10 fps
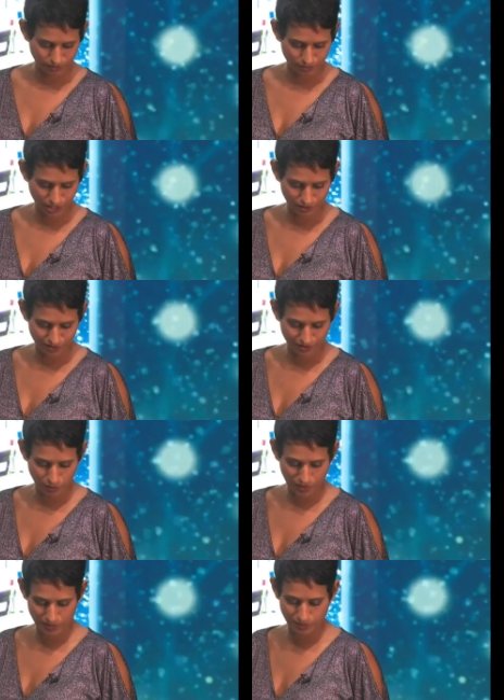from Chelsea and
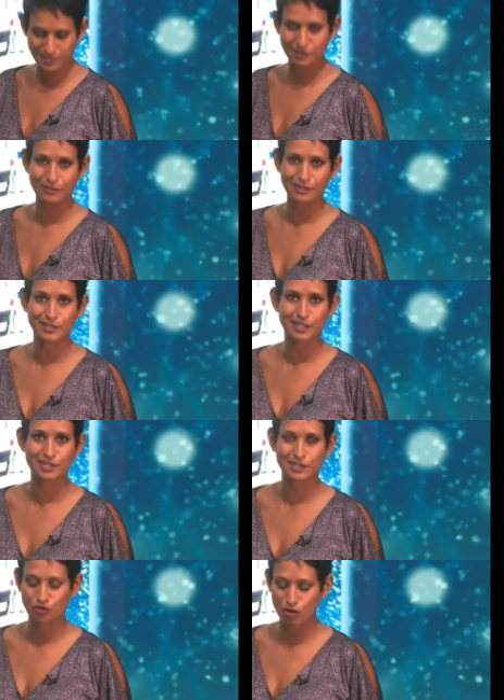Westminster
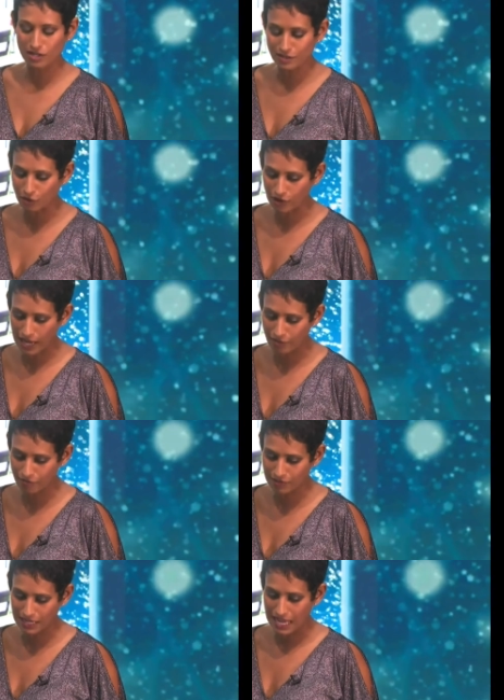Foundation Trust, not
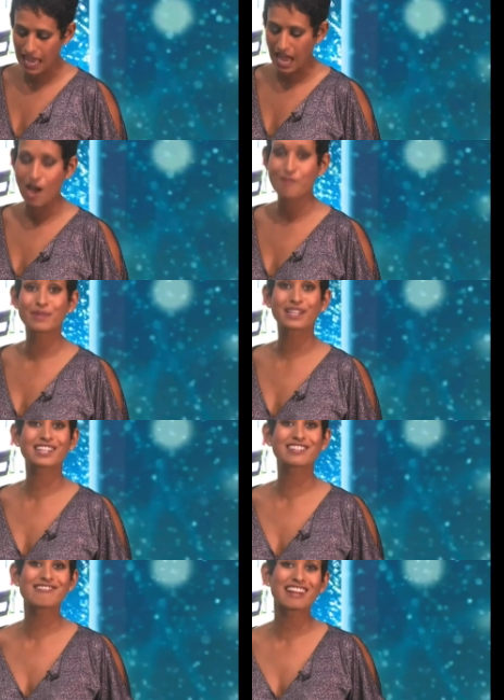Catherine. Um, but
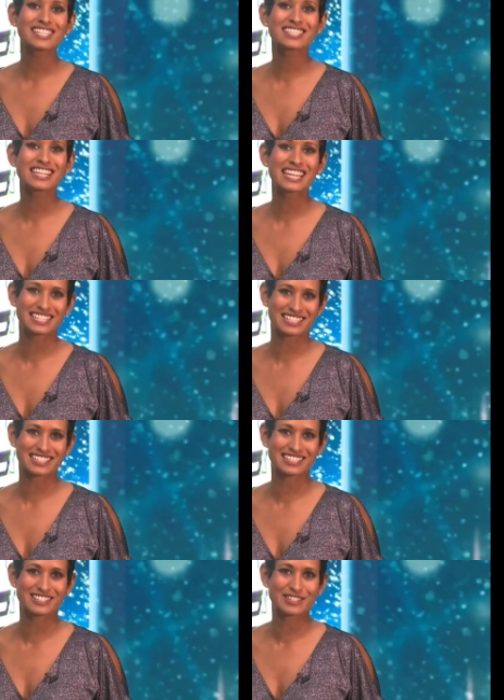
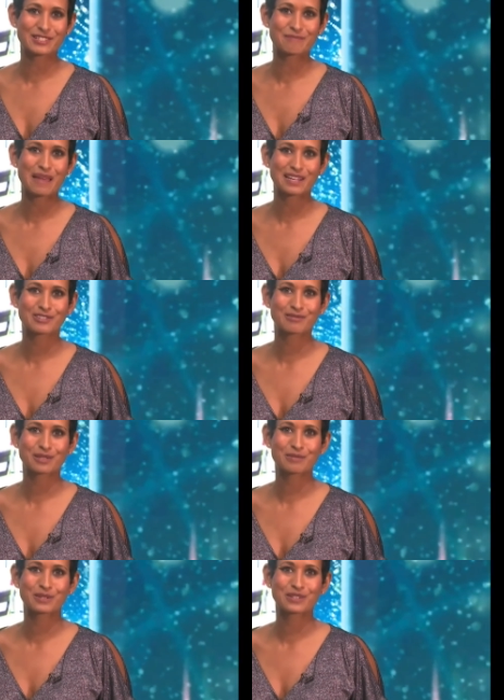congratulations to Spectrum
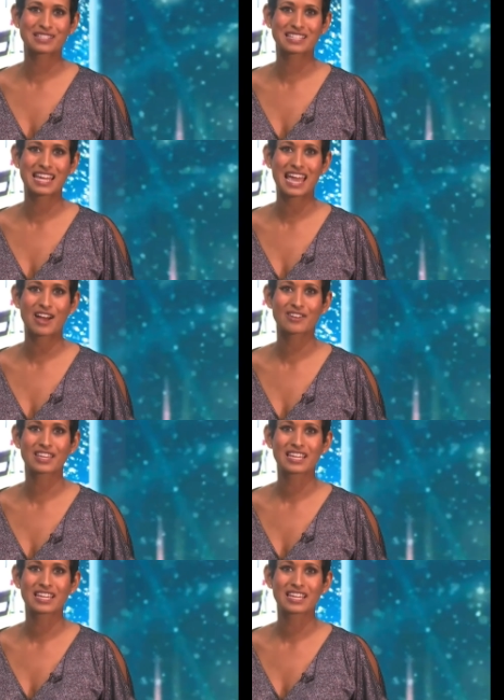Community Health